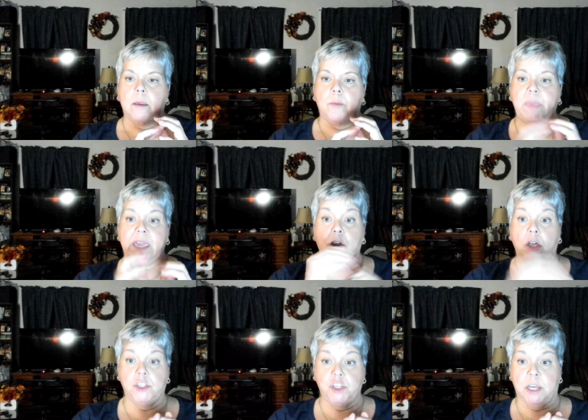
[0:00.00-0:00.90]
be
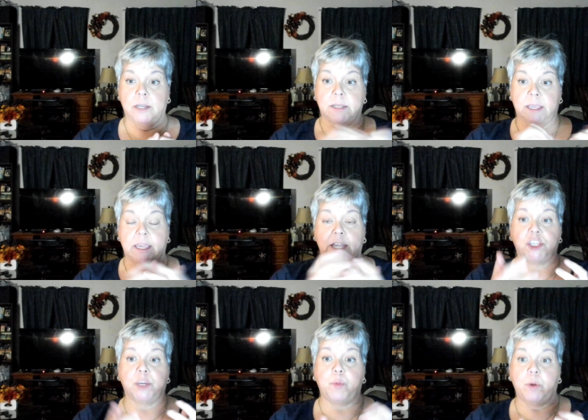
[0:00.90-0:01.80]
conjunct and catch
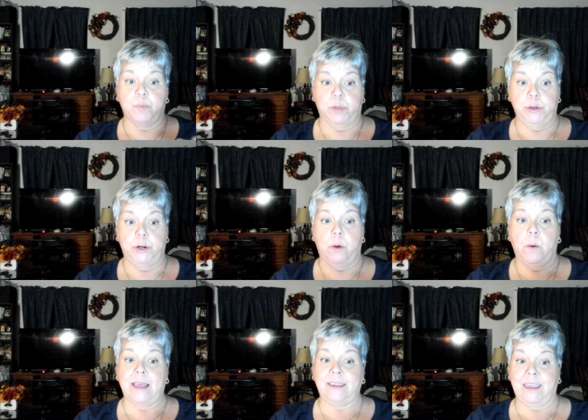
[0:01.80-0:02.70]
up with Pluto
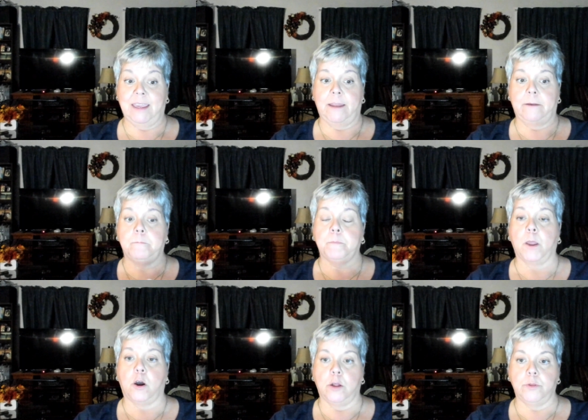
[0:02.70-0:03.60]
again
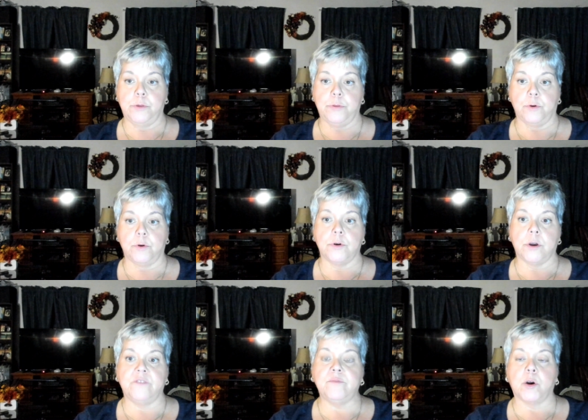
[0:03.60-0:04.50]
on the 3rd
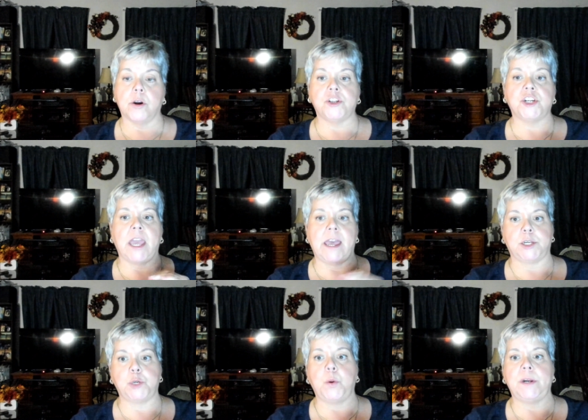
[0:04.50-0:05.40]
of March at
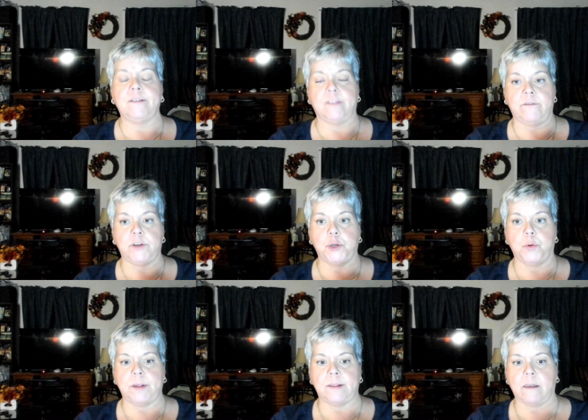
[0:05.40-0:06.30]
27
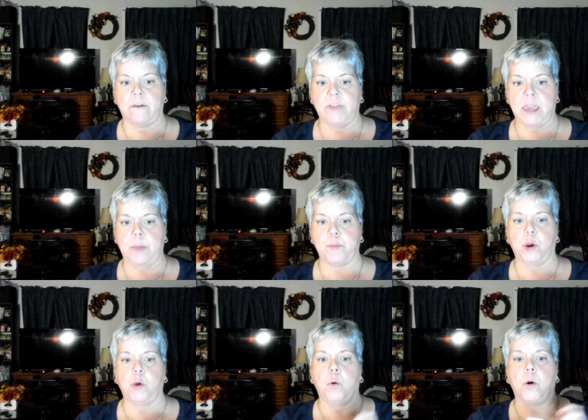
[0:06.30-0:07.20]
degrees of
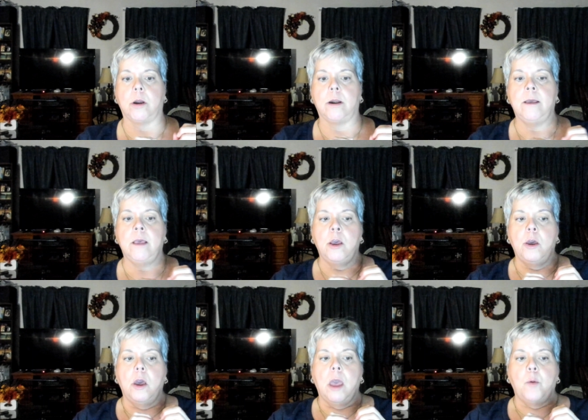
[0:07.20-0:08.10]
Capricorn
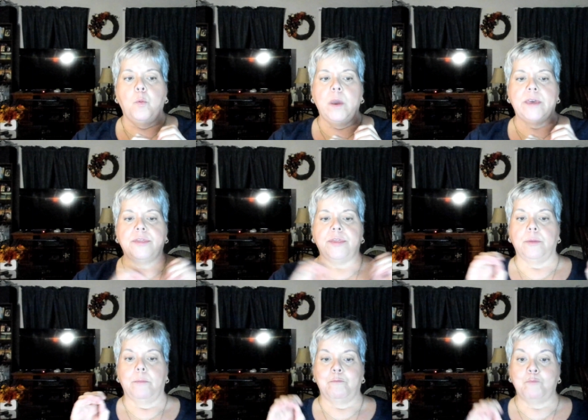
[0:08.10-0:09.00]
with
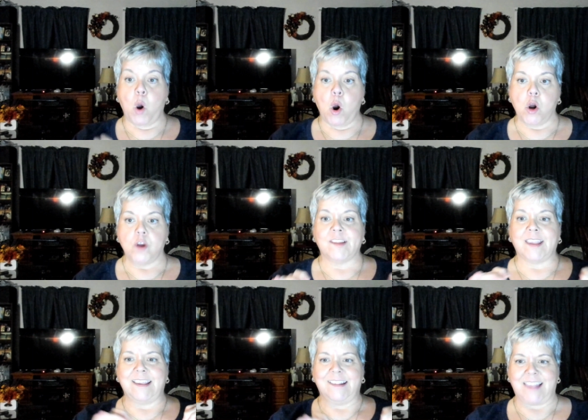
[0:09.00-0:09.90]
Mars
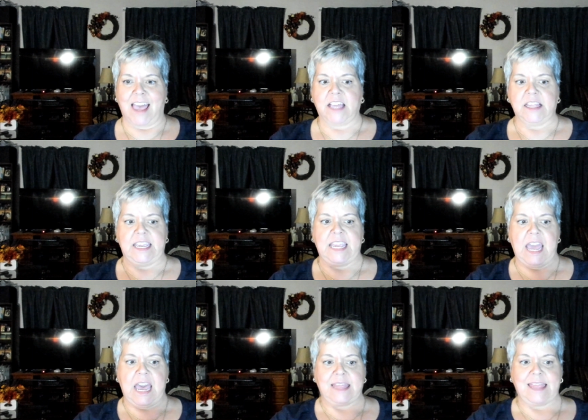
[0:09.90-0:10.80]
exactly
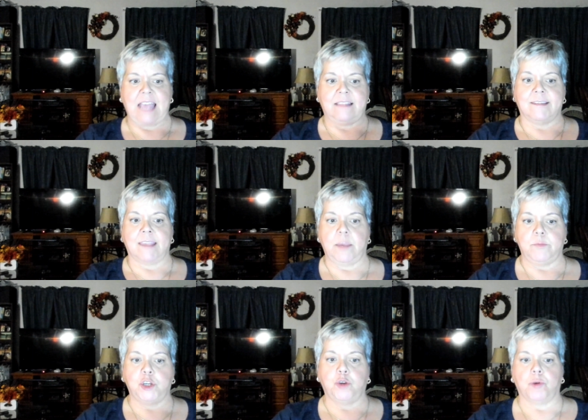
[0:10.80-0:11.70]
at that same
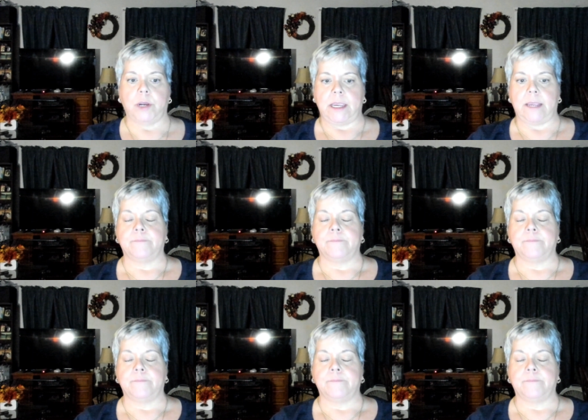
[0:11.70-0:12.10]
degree.